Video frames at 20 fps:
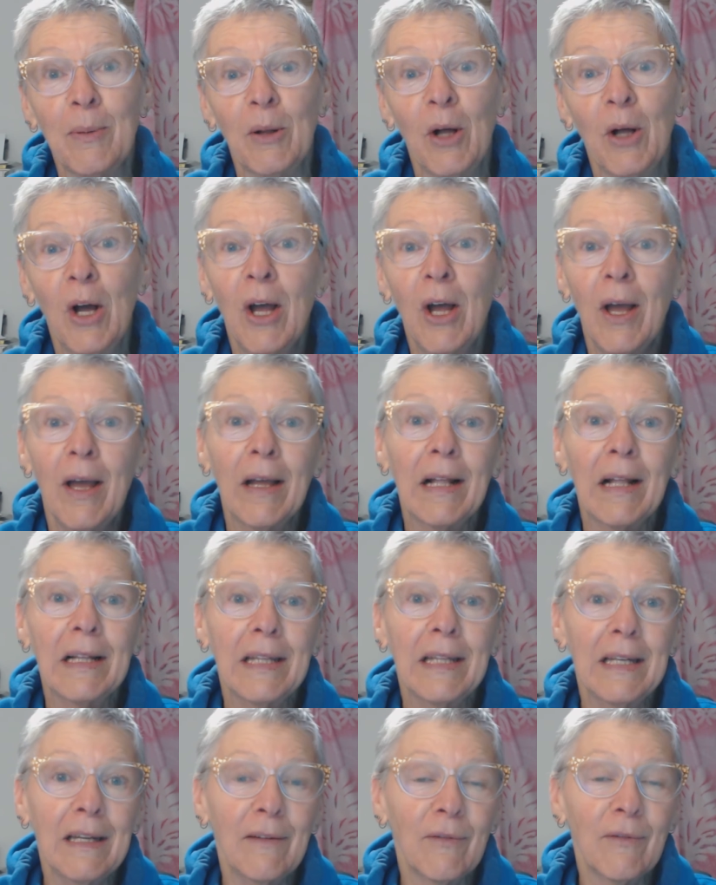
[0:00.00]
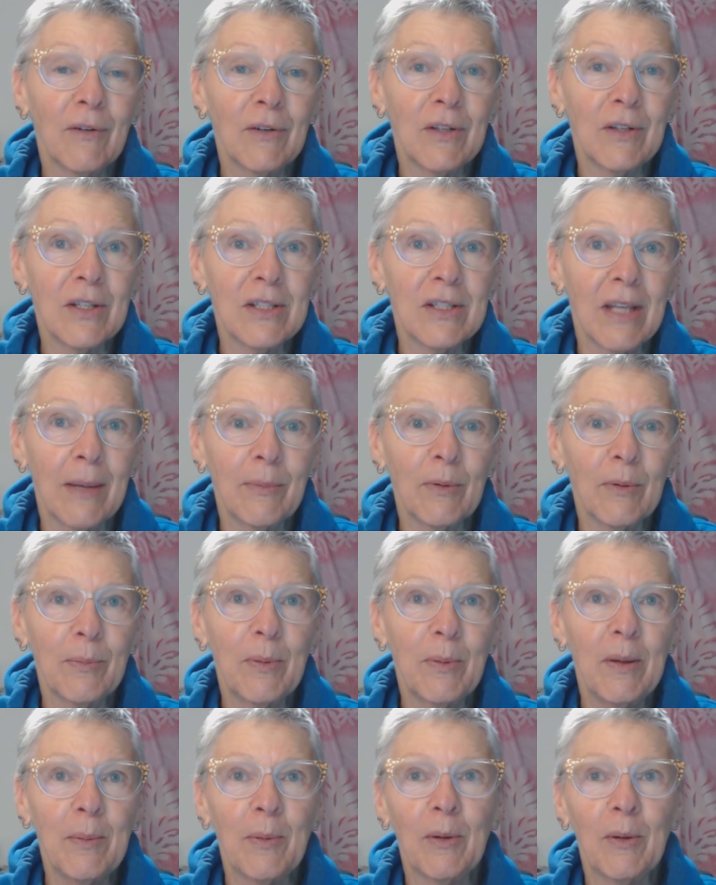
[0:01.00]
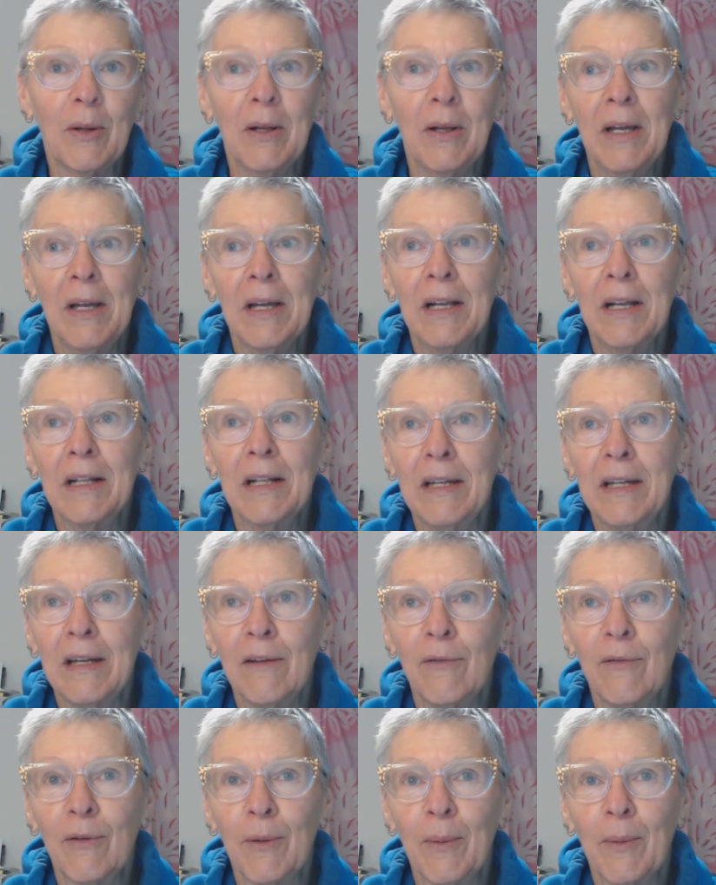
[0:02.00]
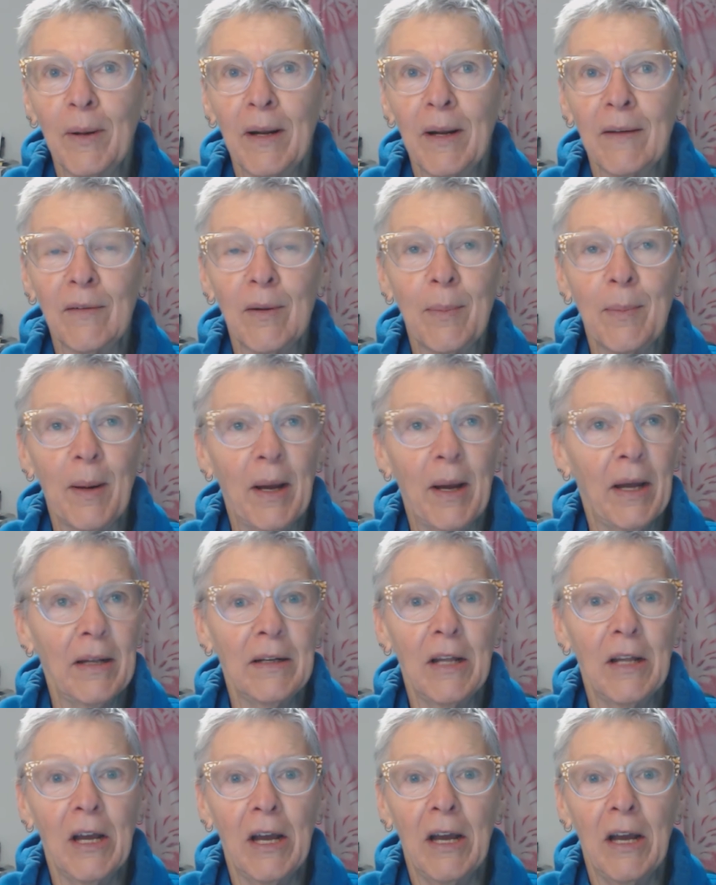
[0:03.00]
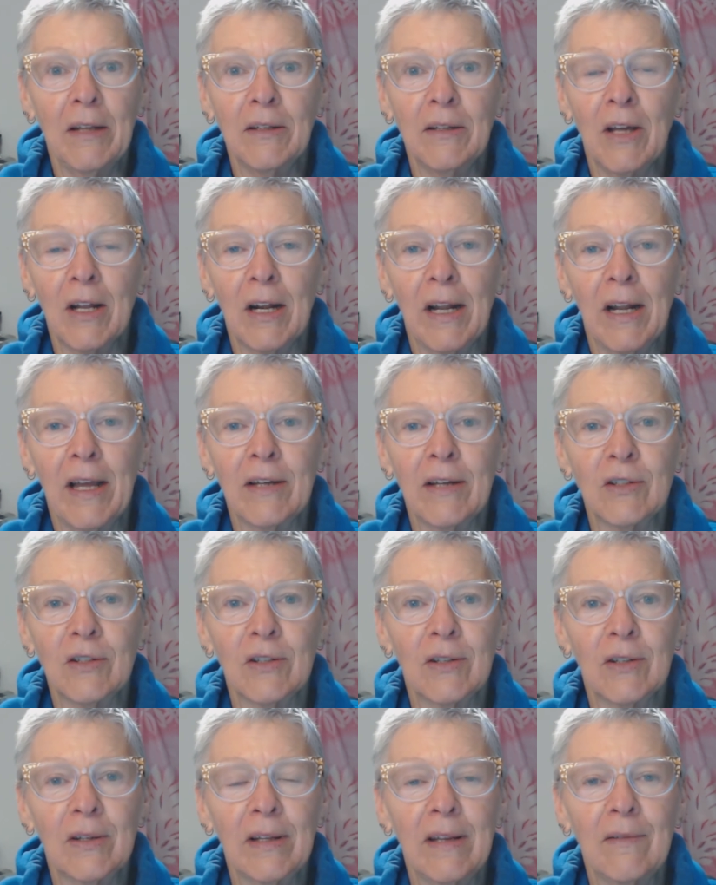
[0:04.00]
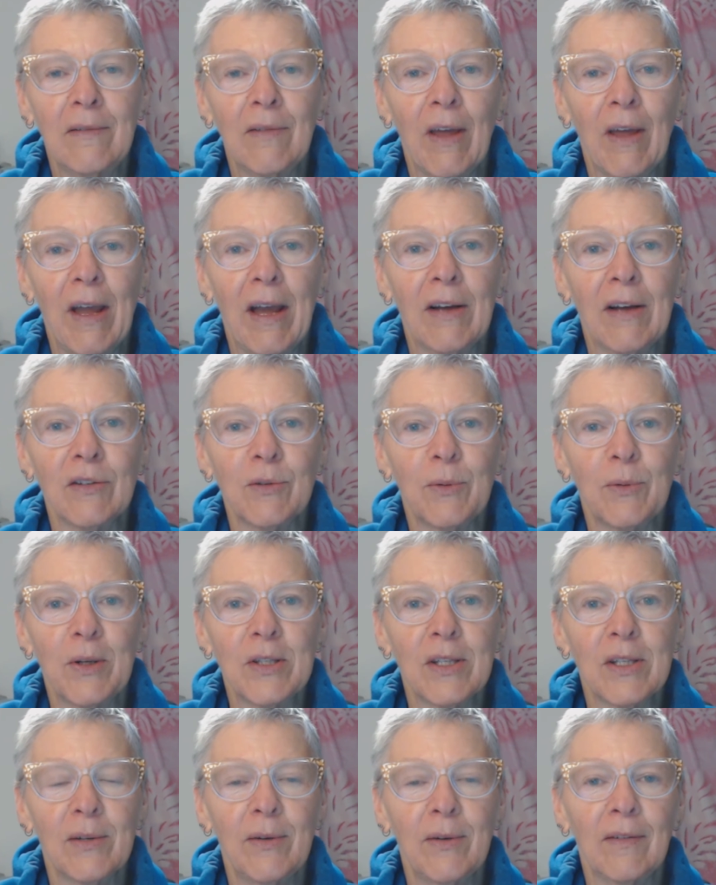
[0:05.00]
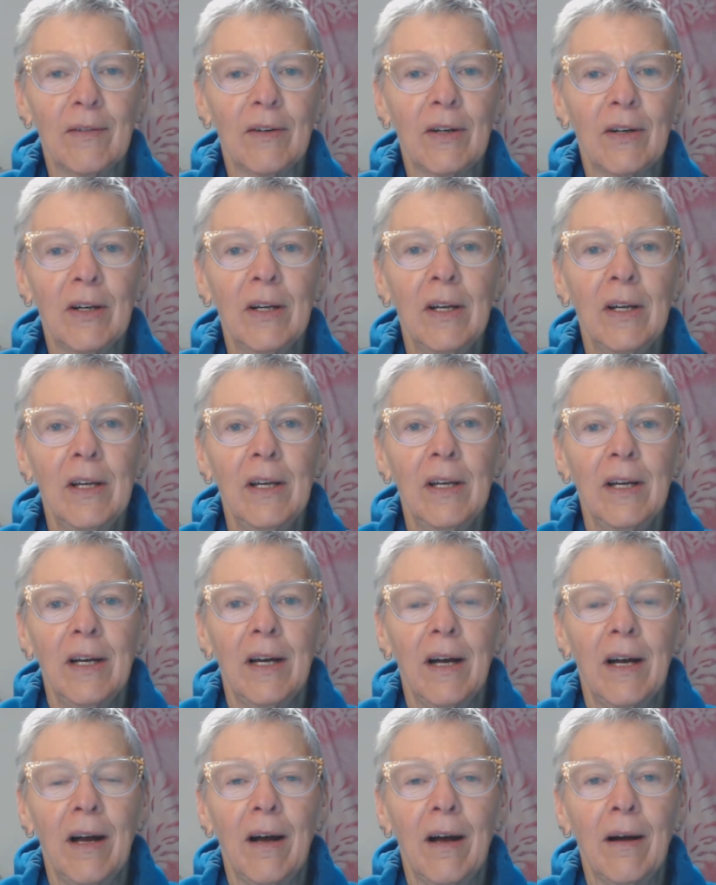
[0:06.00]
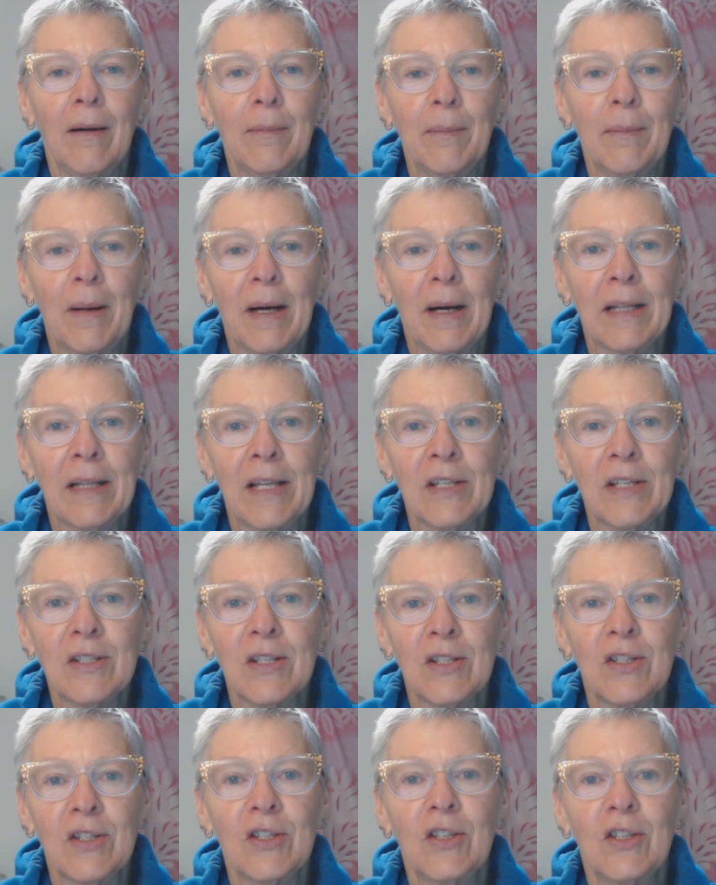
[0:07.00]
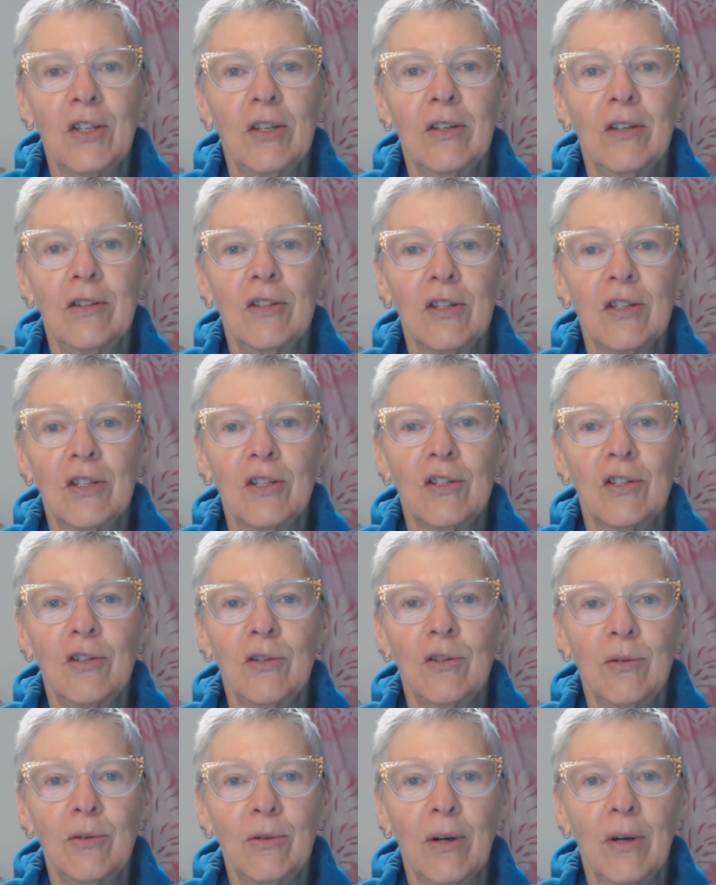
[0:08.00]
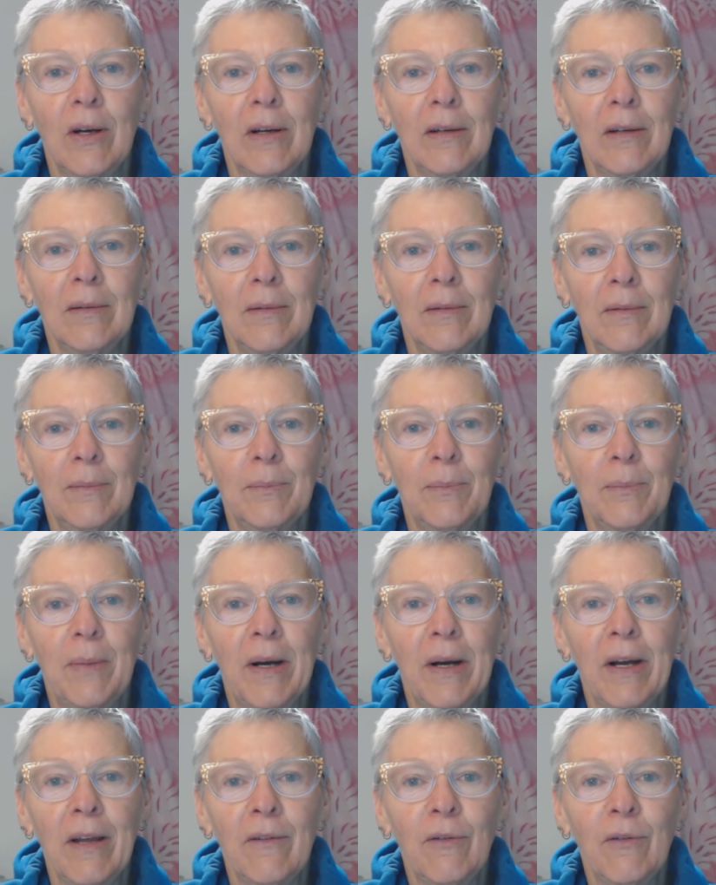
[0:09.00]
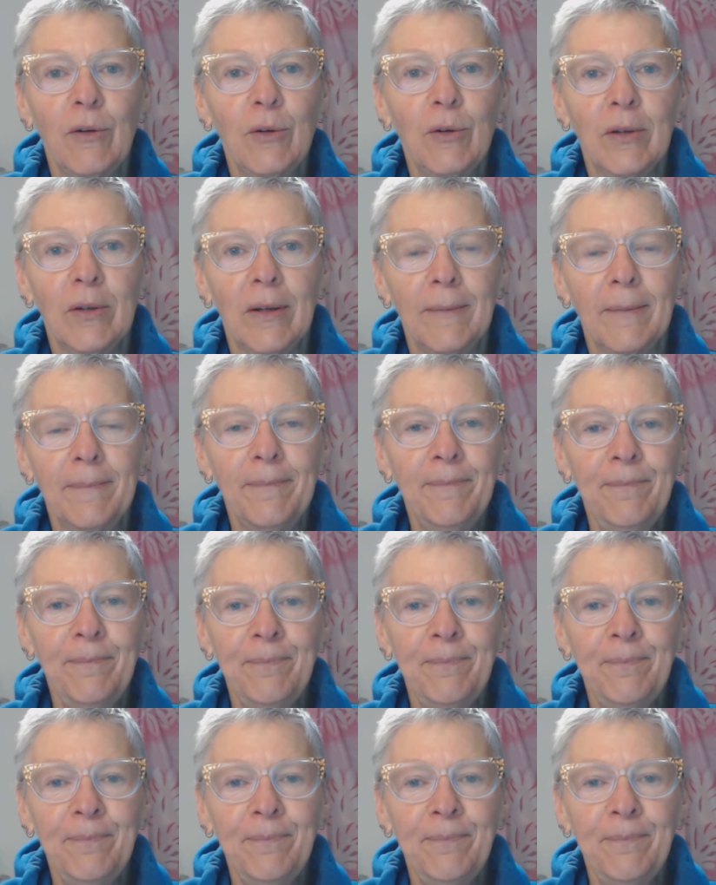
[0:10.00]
people, cleaning for disabled people, cleaning for whatever, but not not allowed to leave the house whatsoever um, unless it's just to uh, buy food.